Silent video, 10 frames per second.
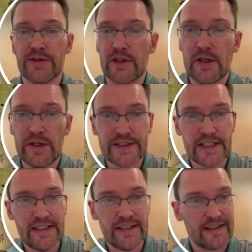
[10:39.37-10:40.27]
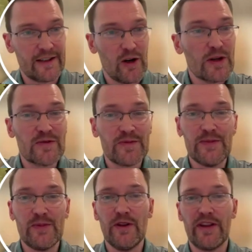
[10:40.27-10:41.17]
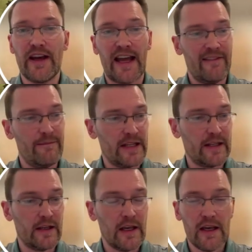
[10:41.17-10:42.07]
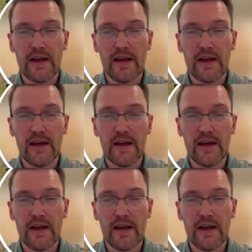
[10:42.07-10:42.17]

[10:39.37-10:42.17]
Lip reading: So here we can see a whole bunch of people that have been